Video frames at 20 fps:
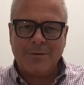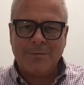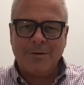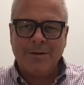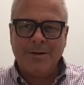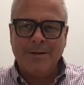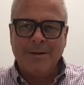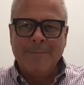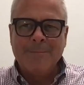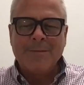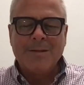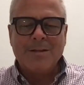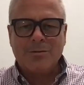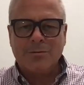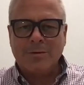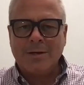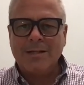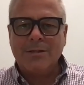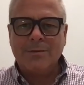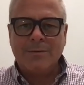do we
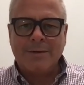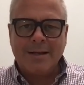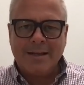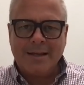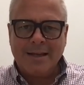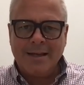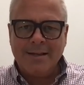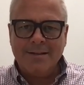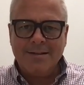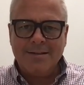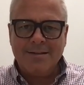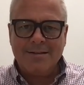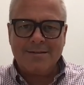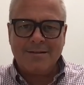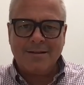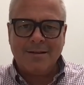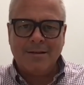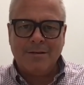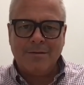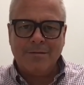strike the right cadence
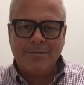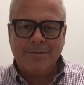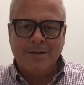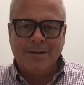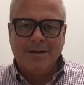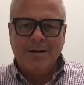of